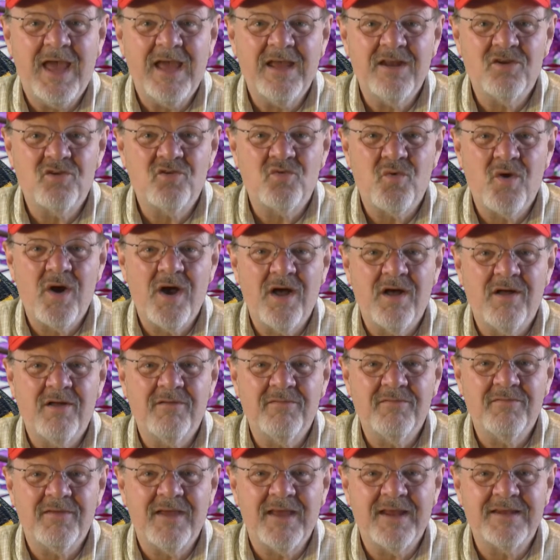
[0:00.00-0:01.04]
and
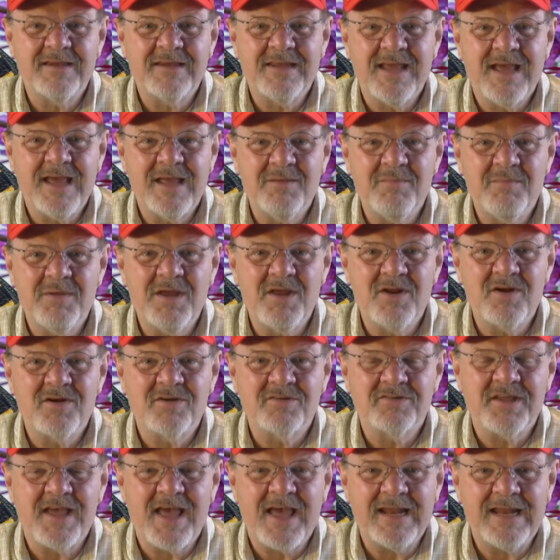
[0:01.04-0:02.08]
12 and 10
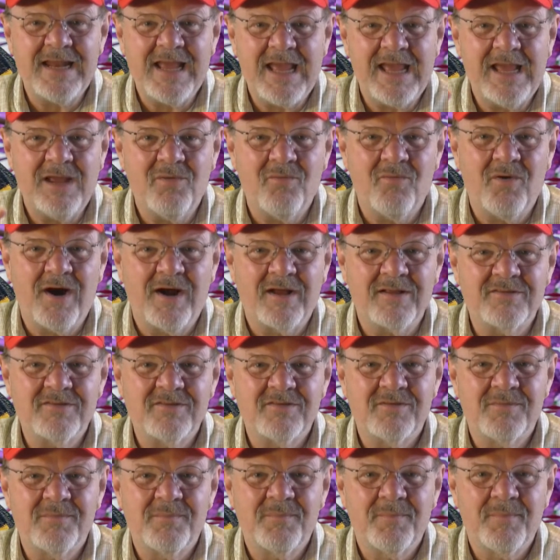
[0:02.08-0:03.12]
meters at 8
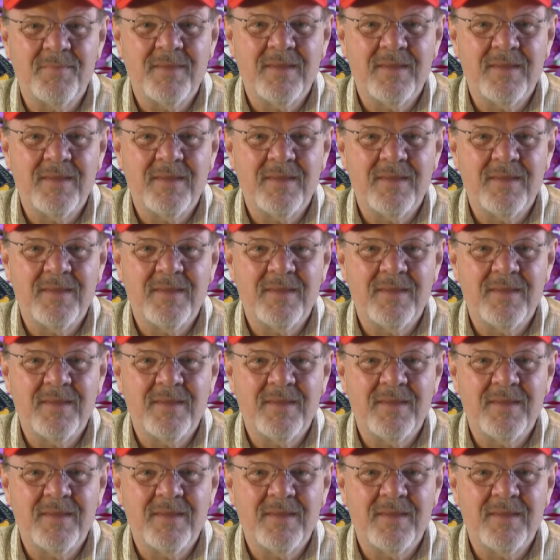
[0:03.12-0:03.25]
watts.